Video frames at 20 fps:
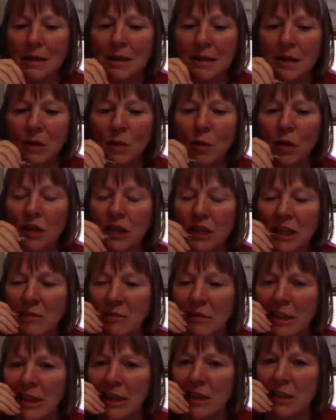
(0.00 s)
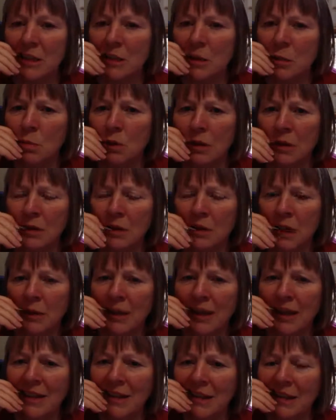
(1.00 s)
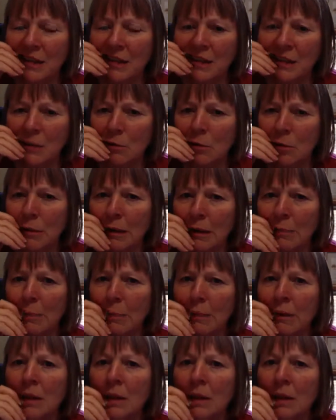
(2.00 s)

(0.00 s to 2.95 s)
So what degree is your Pluto at? I cannot remember.